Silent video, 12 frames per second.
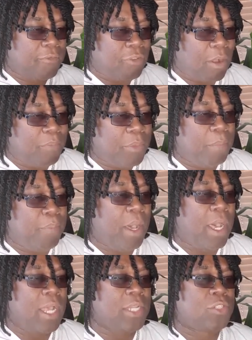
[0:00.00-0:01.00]
from the
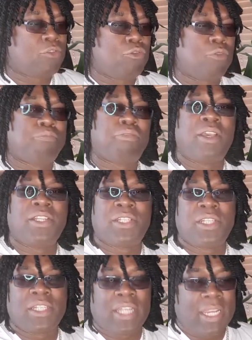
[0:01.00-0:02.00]
past to the
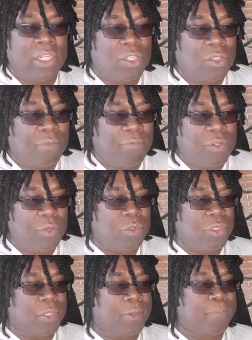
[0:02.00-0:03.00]
present and to the
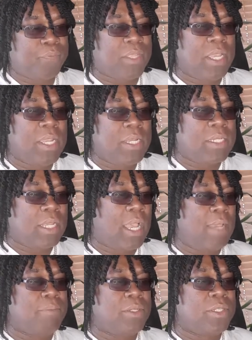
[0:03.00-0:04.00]
future.
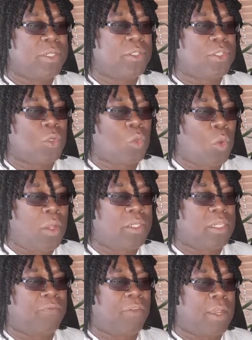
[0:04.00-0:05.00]
Time is used to
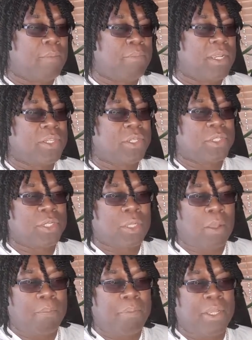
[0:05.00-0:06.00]
quantify, measure, to
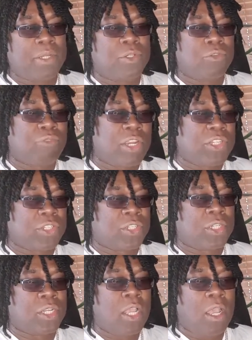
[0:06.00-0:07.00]
compare
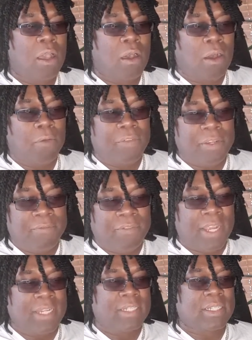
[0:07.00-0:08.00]
duration of
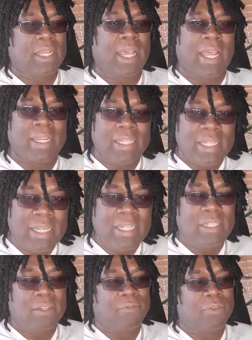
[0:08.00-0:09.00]
events and
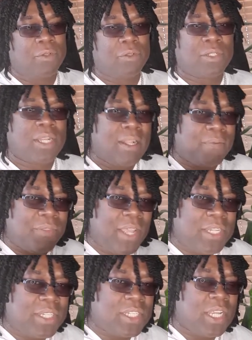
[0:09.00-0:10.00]
intervals.
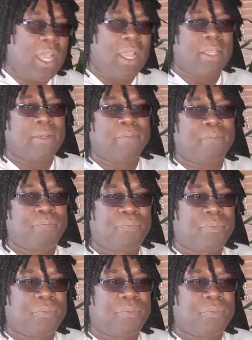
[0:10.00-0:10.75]
That's time.